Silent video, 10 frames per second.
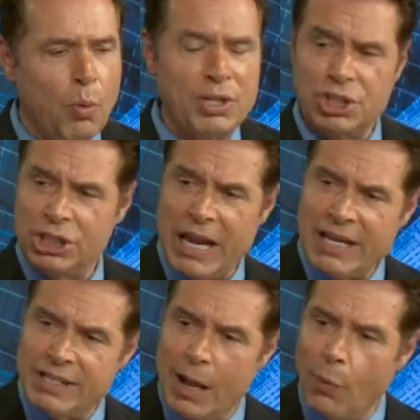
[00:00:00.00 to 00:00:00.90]
what's
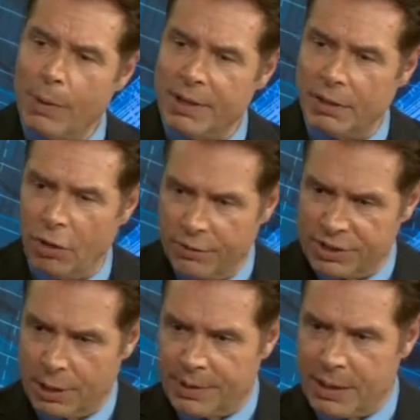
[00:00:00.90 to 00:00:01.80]
changed that women have all of a
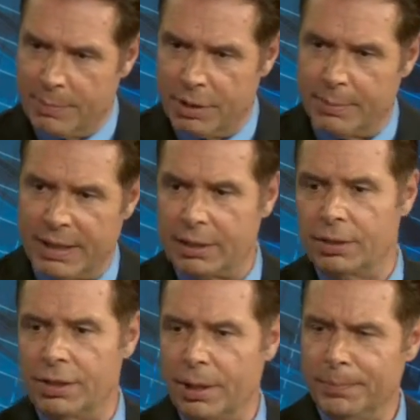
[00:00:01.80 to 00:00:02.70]
sudden become in demand?
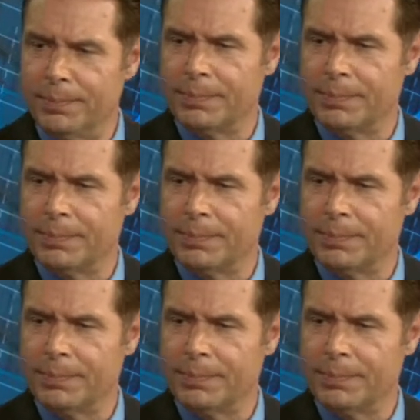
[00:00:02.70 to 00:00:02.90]
Do you know?